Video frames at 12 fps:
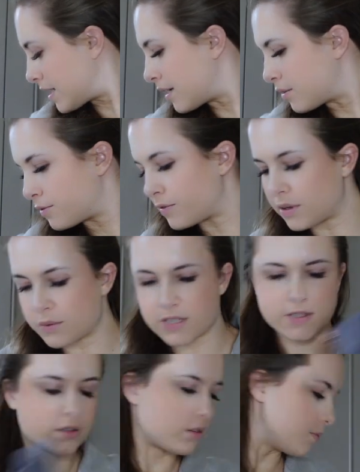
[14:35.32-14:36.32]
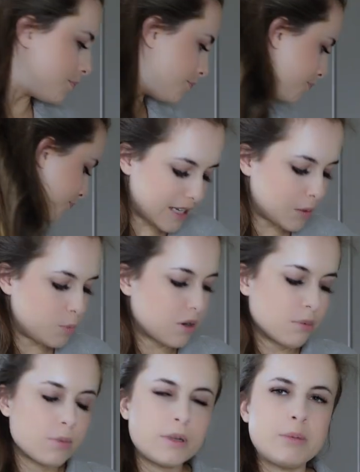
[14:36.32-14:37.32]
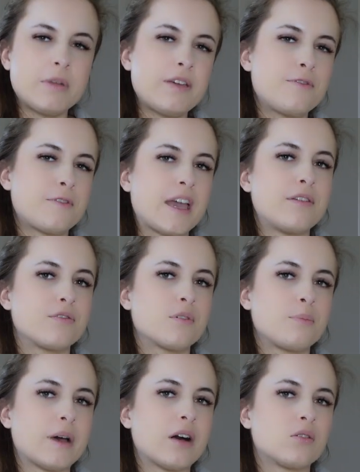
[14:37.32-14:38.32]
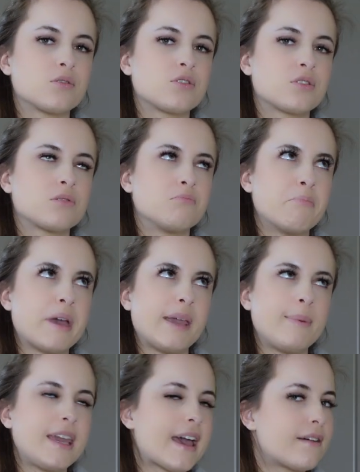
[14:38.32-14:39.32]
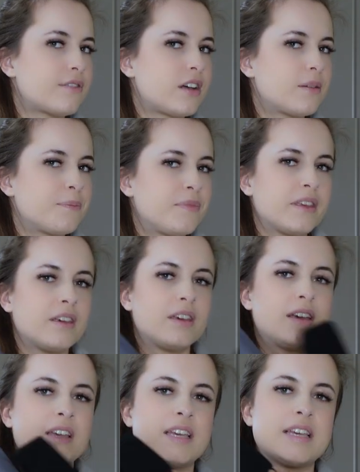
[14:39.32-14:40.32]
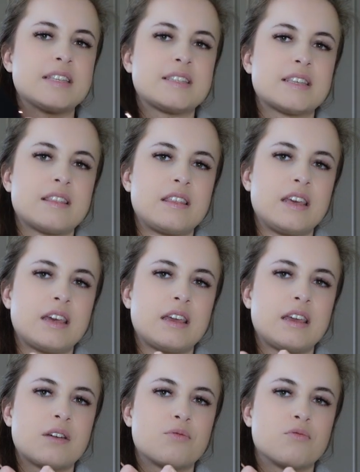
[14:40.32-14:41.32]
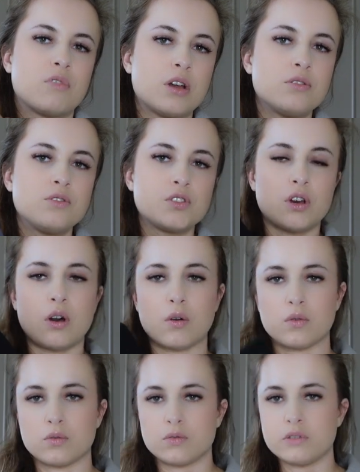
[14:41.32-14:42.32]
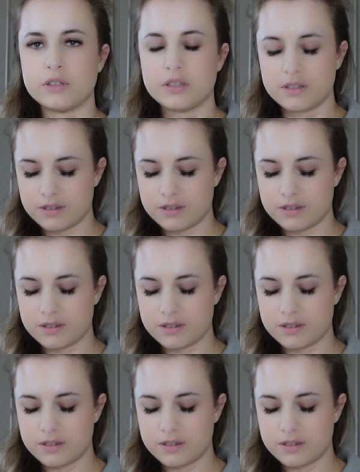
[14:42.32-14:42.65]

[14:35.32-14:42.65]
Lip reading: outfit, where's it gone? Is probably my favourite belt, maybe ever. It's the rose gold